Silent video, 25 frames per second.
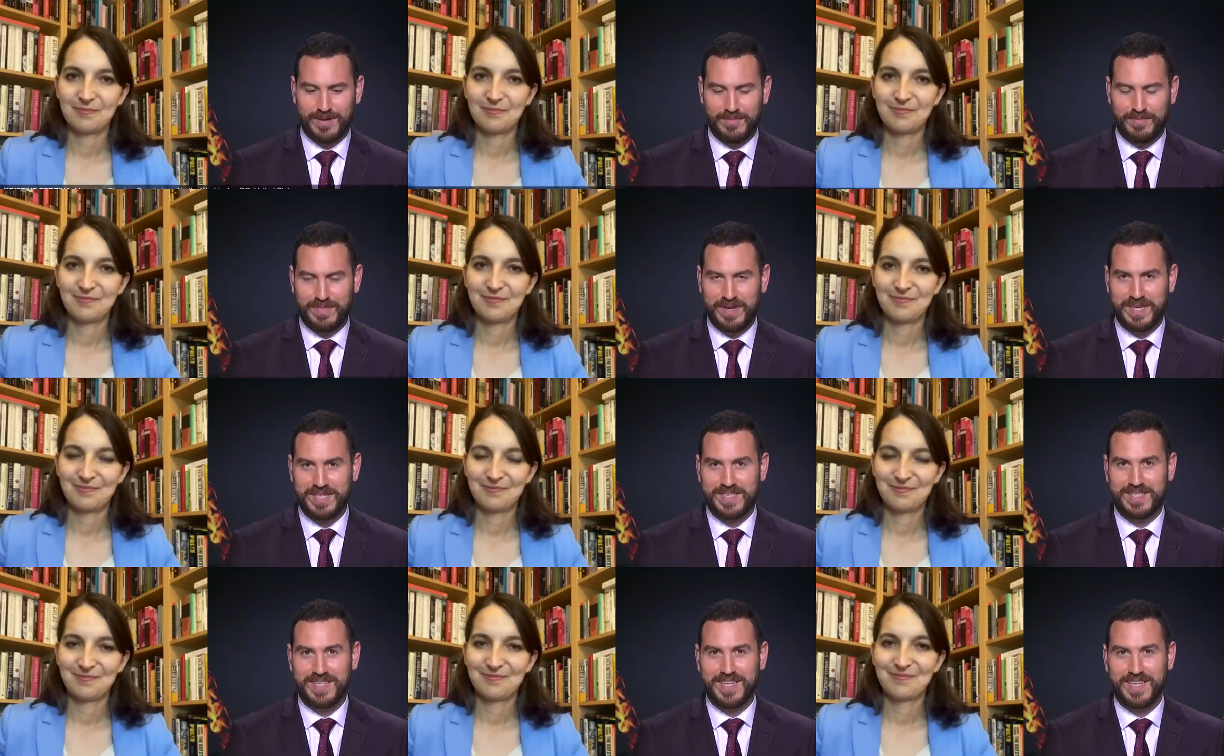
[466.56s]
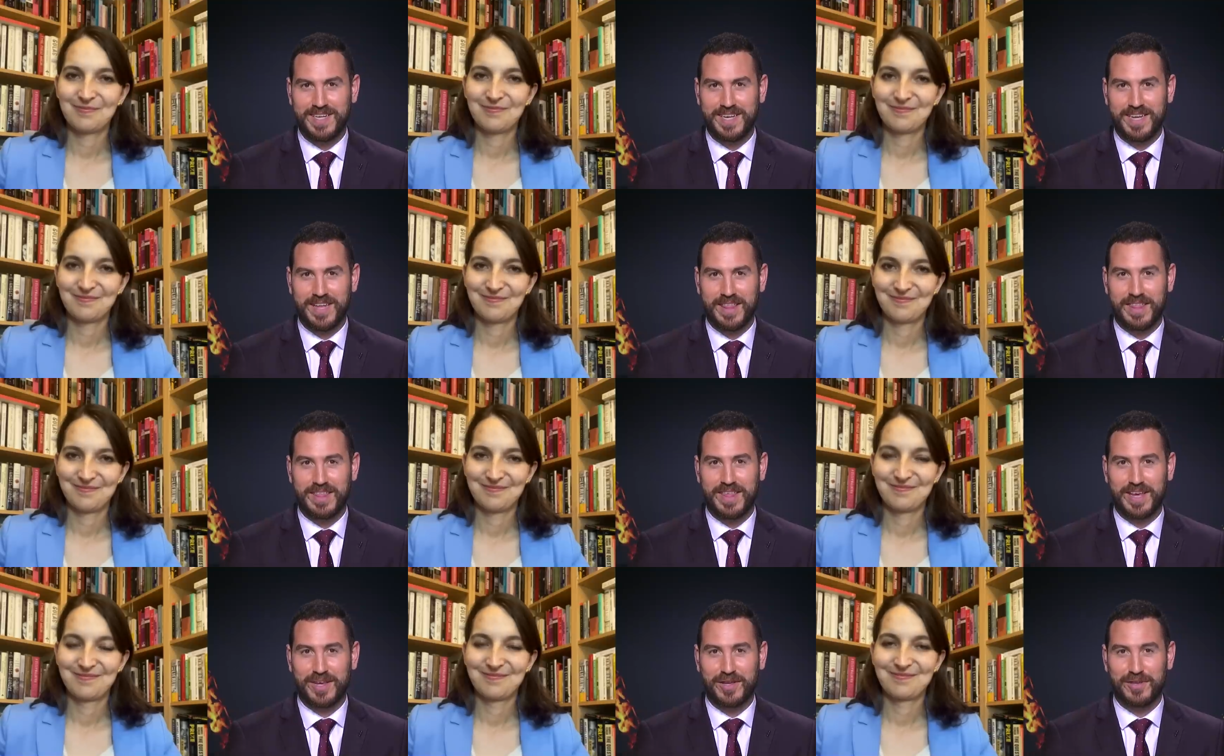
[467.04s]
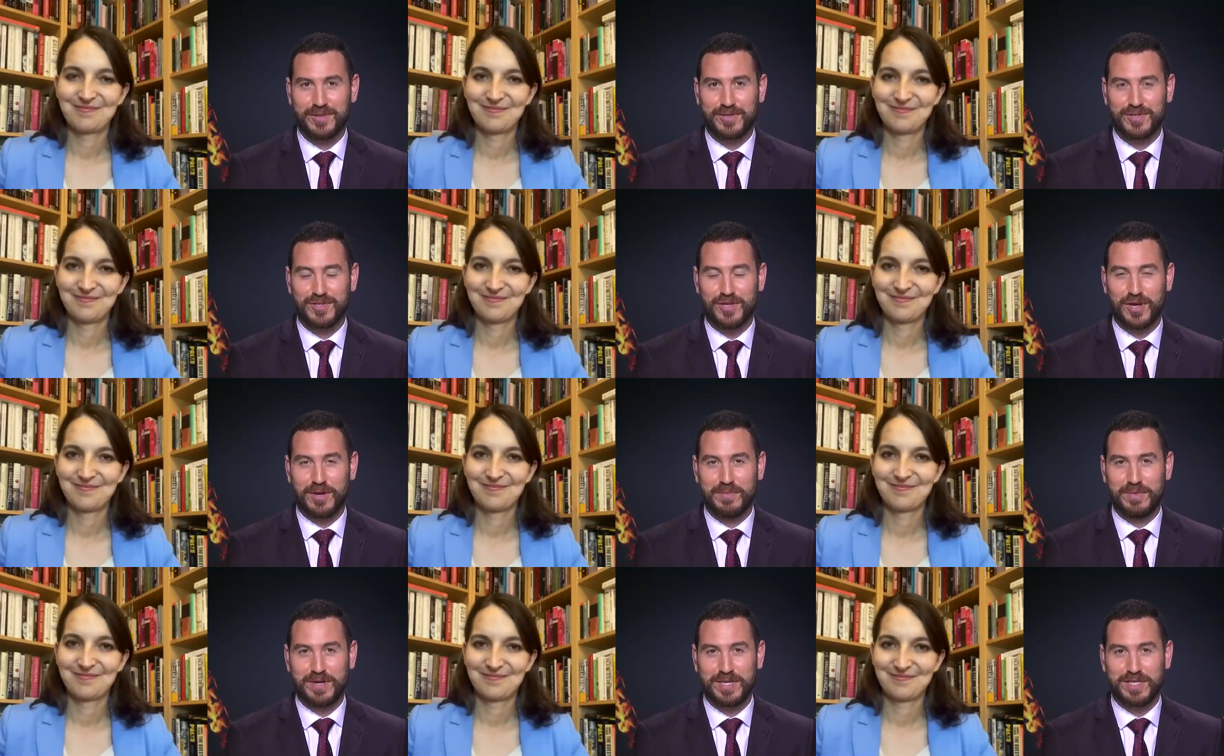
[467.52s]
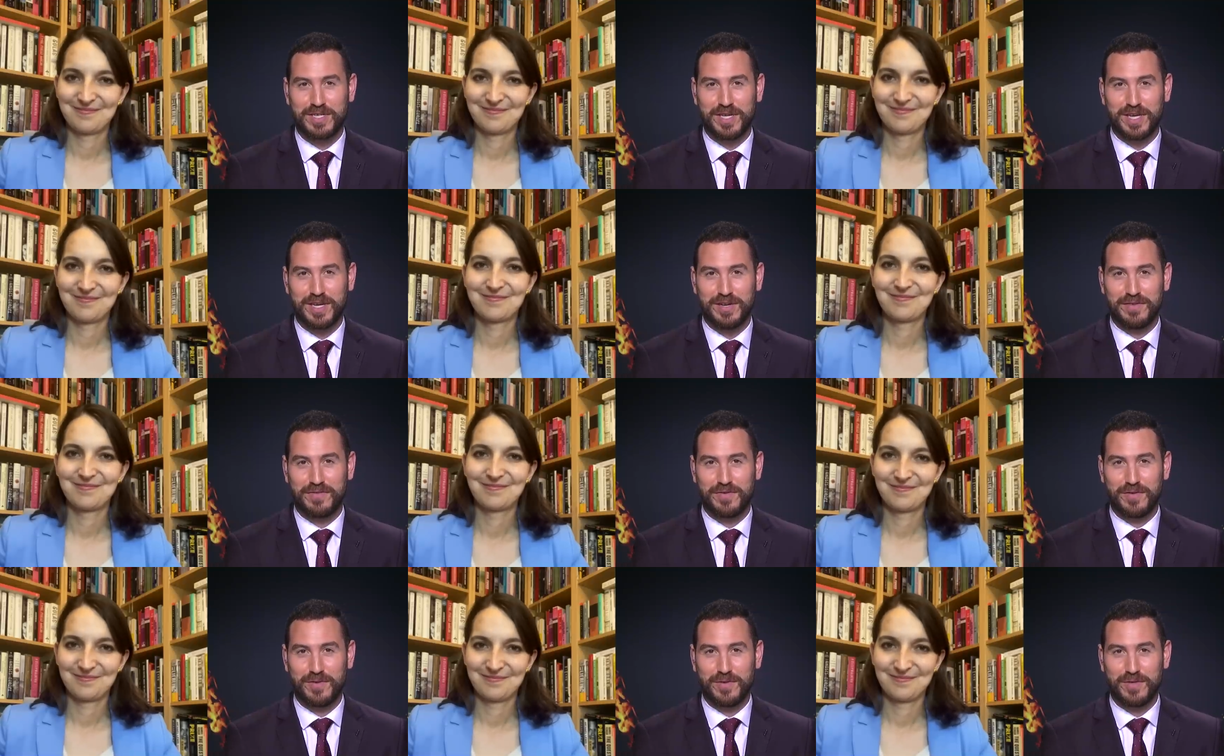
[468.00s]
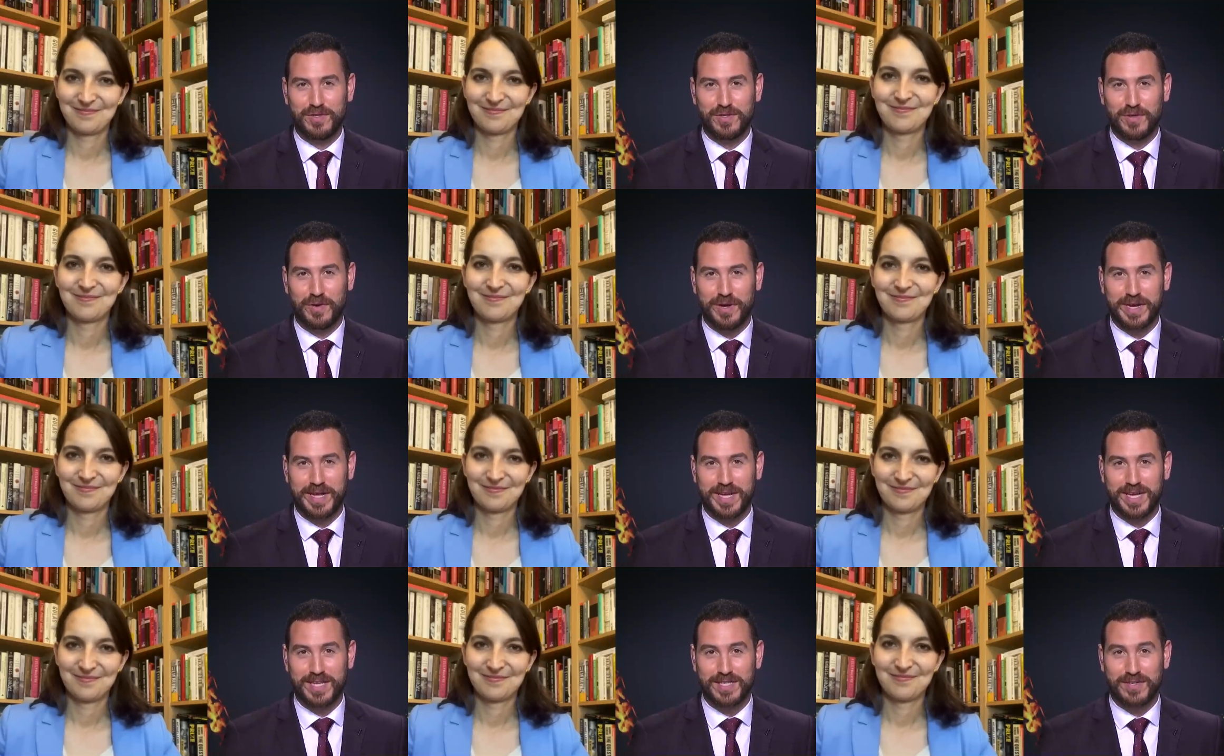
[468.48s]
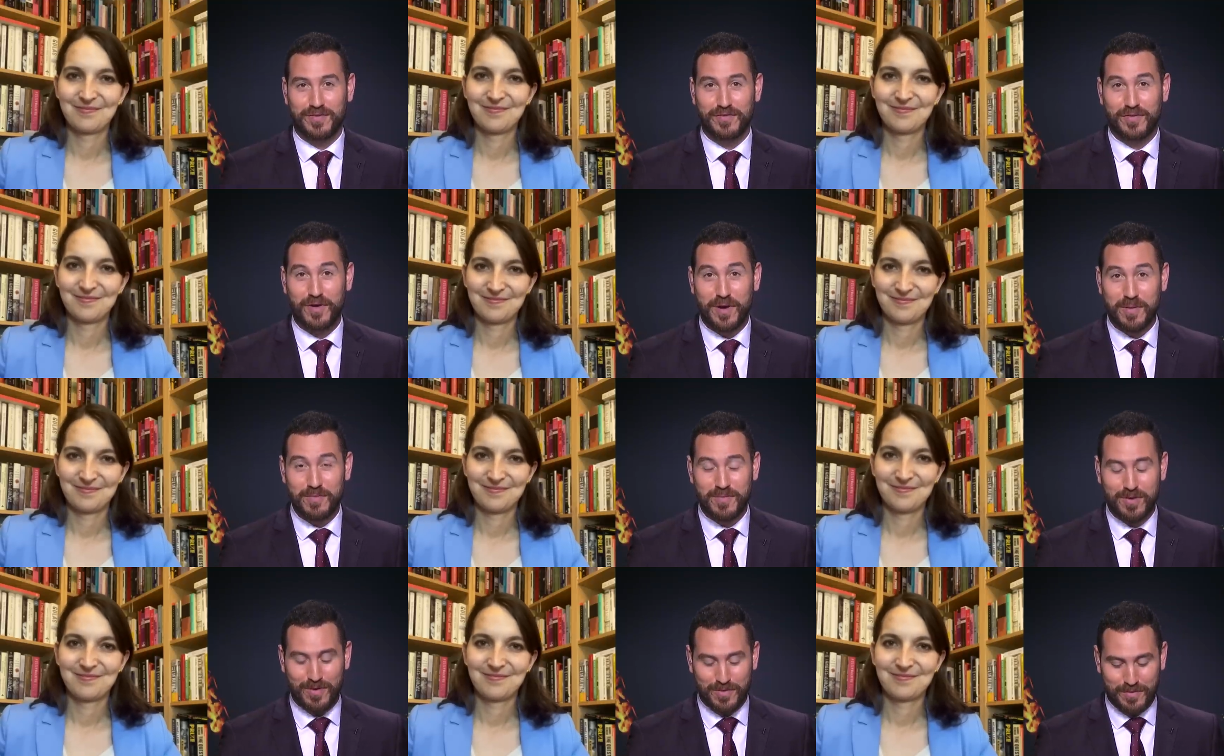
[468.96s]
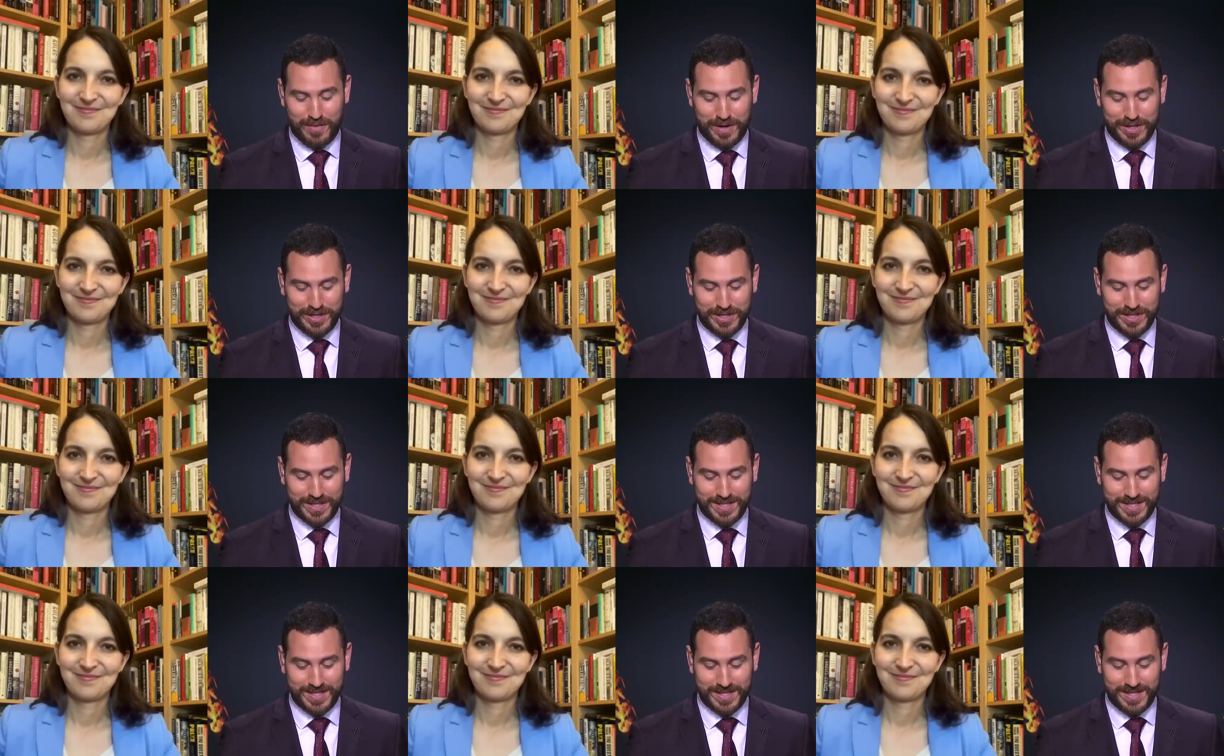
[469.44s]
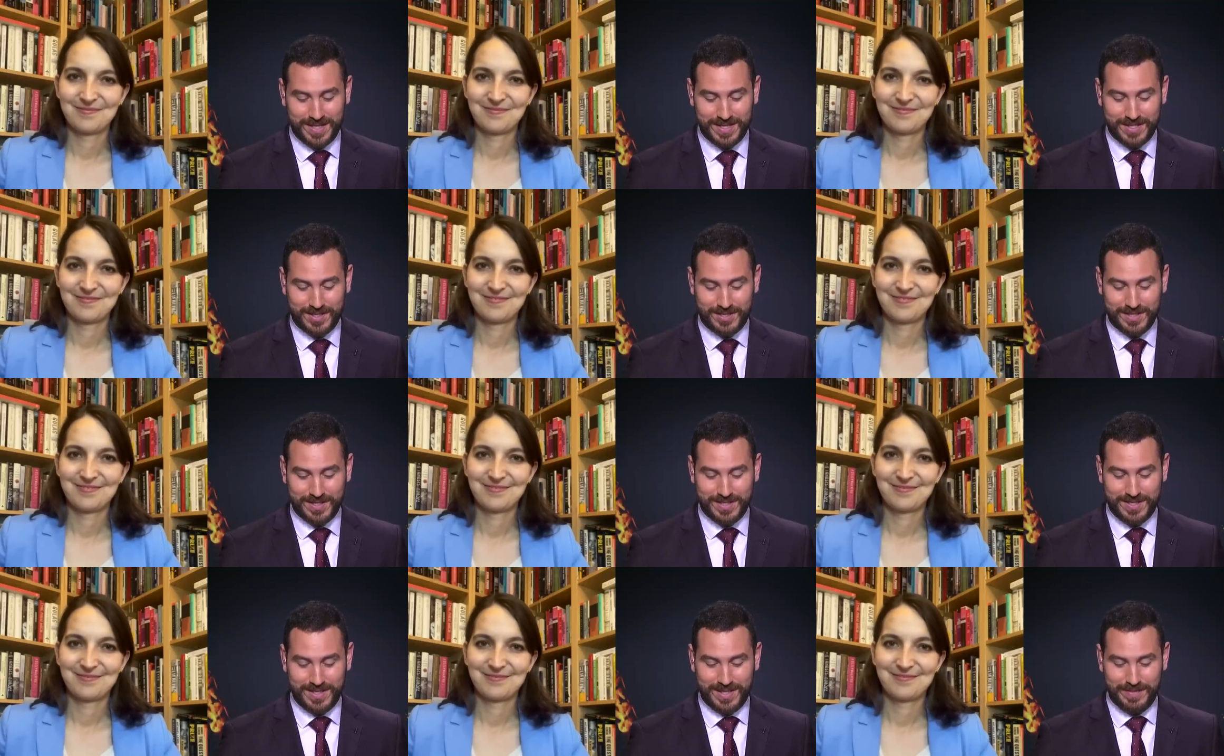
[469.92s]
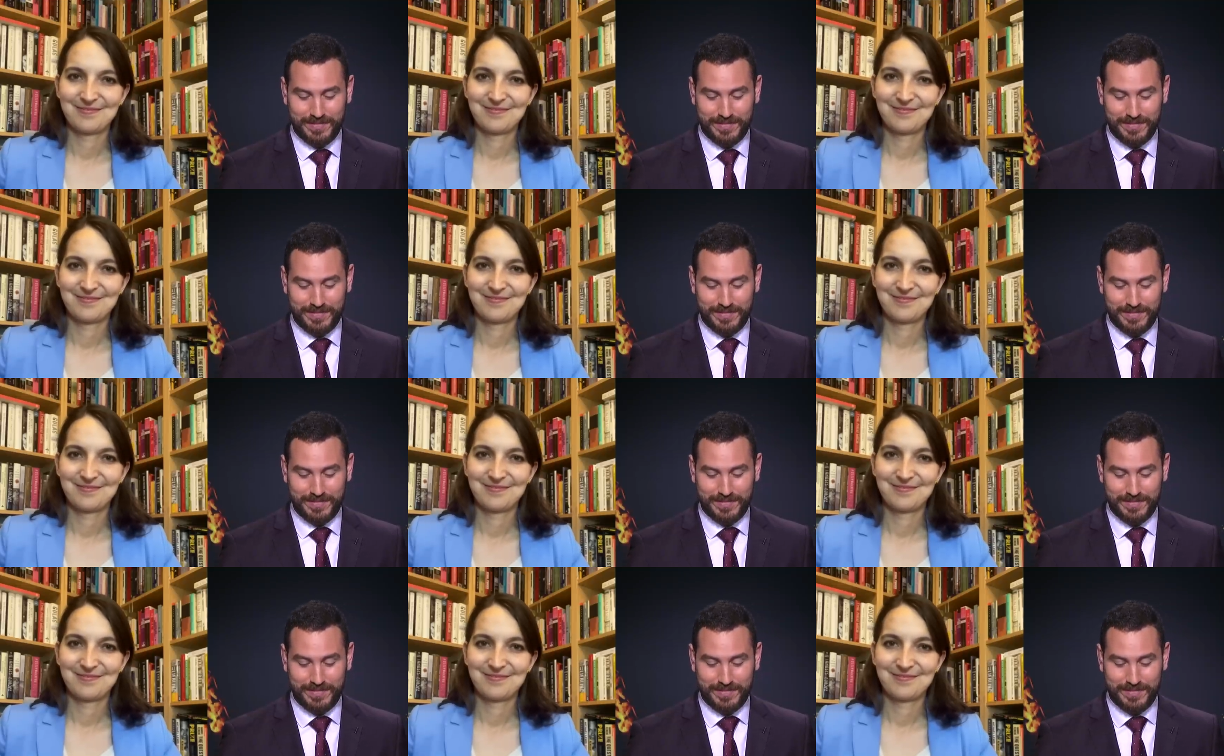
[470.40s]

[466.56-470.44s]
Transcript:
Speaker 1: Berzina, thank you so much uh, for joining us from Washington. That's Kristine